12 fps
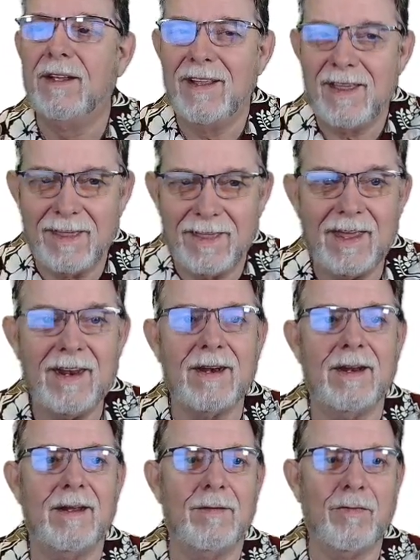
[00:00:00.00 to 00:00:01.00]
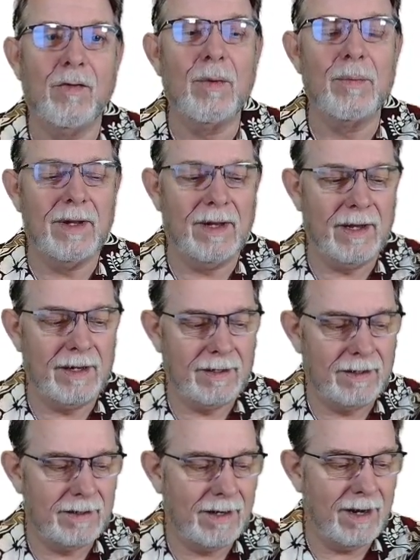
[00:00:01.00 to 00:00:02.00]
then formulate
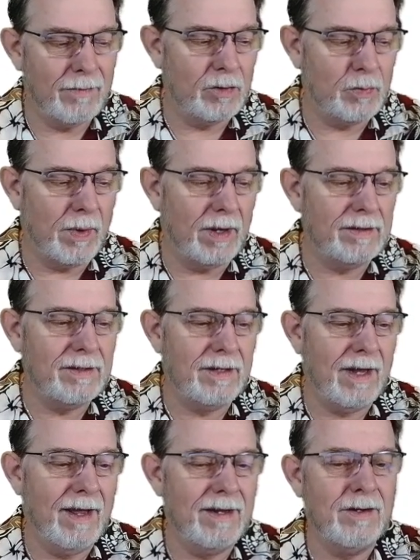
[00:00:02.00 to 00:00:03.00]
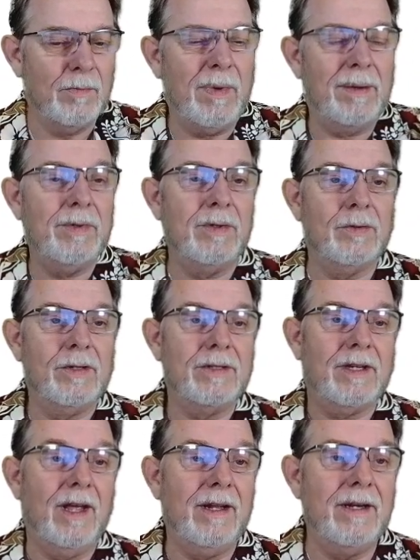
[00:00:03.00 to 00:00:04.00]
a response. And maybe you'll
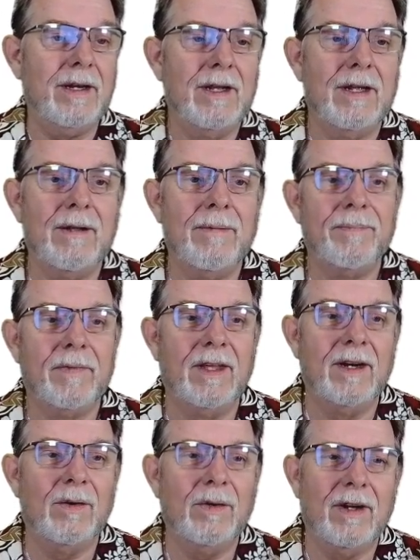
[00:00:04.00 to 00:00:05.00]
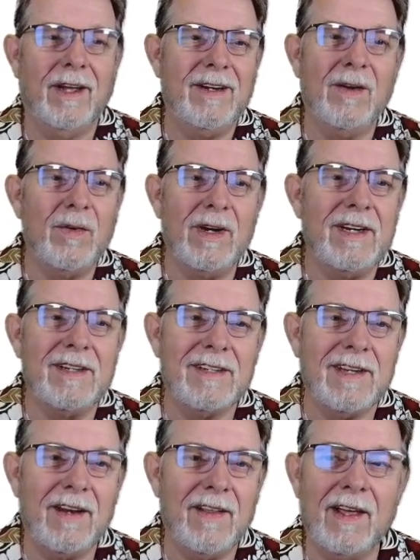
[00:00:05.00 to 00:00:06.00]
decide, I don't need to
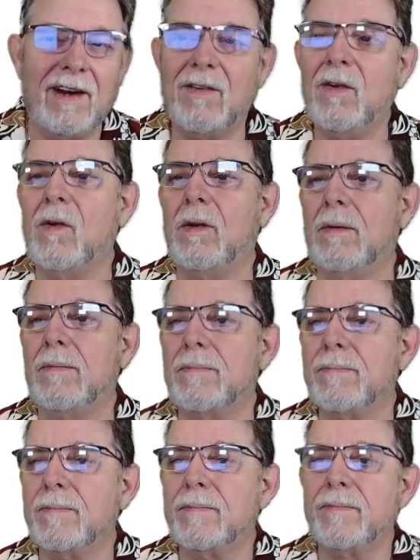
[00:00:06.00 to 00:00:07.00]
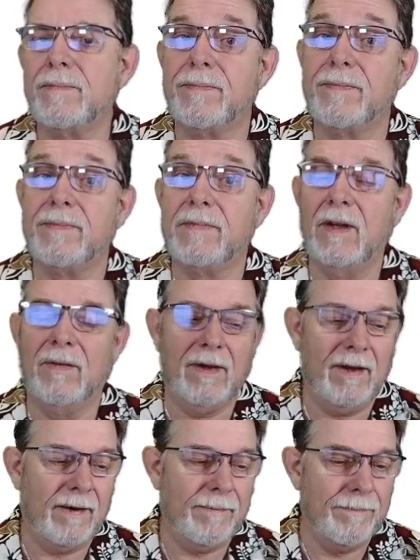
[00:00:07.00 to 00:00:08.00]
say that at all.
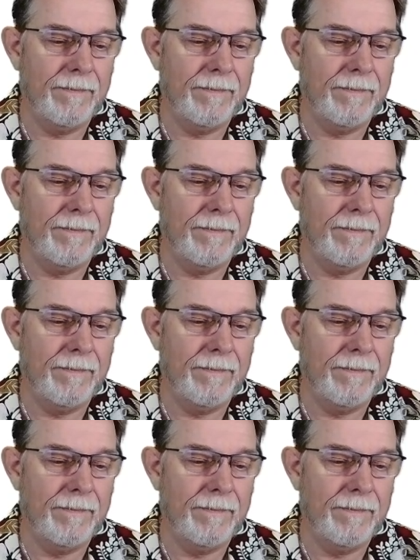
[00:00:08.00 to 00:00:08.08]
Okay?